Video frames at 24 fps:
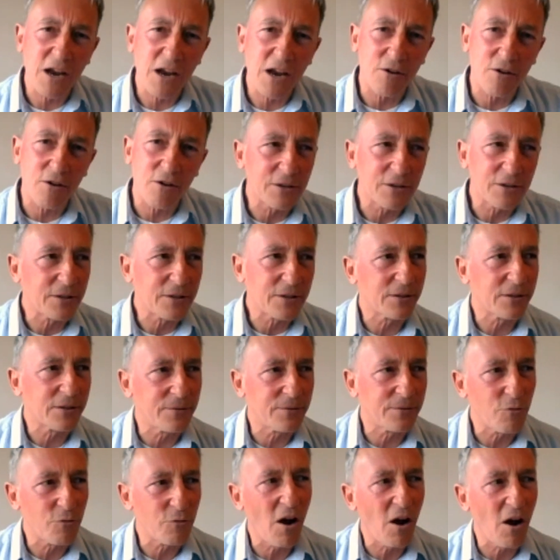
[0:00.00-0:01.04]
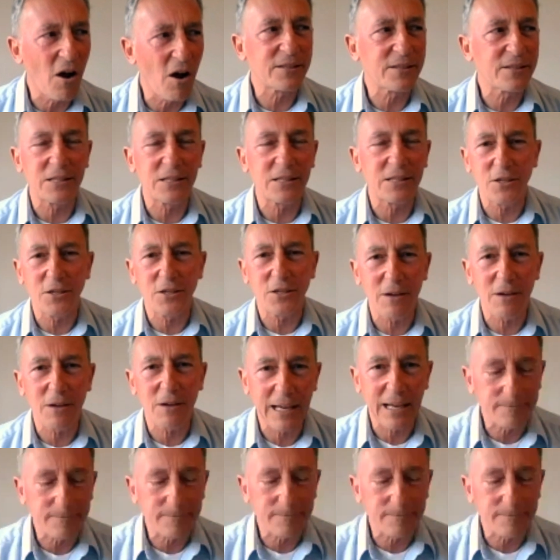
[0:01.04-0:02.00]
and the variety that you had?